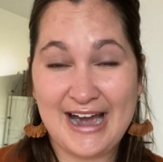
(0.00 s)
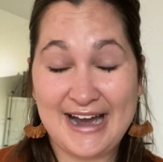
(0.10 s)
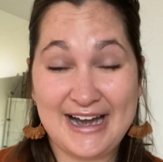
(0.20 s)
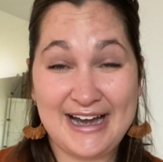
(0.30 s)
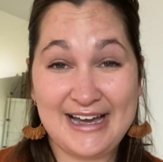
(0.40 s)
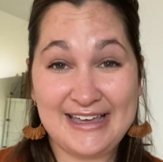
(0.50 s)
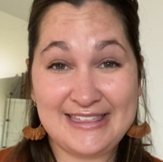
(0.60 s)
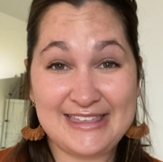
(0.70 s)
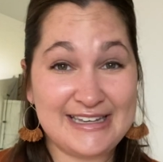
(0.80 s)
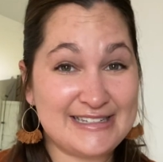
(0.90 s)
I
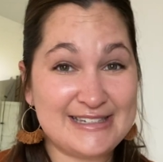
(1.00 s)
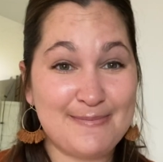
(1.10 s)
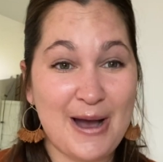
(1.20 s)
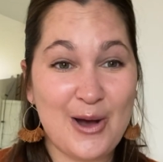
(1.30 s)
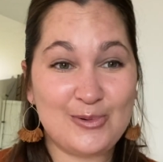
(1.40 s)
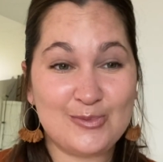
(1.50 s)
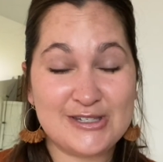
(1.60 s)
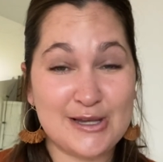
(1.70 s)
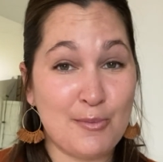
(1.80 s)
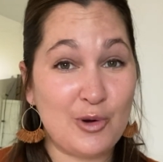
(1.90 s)
think it's about
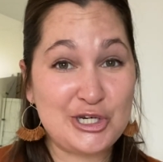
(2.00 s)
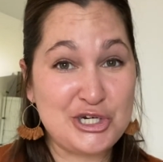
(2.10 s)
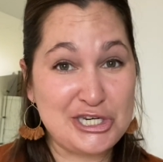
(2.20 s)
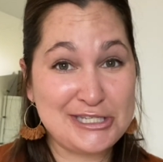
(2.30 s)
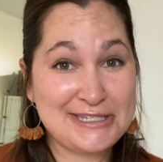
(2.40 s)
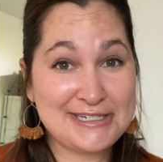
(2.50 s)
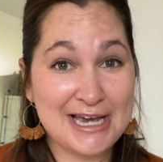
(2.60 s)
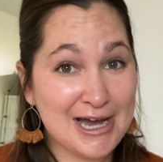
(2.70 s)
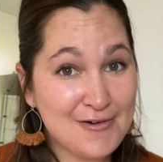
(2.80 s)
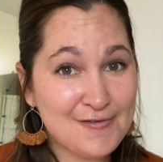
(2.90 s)
some witchy
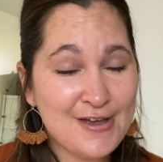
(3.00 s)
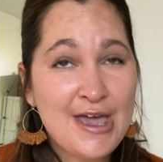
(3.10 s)
stuff.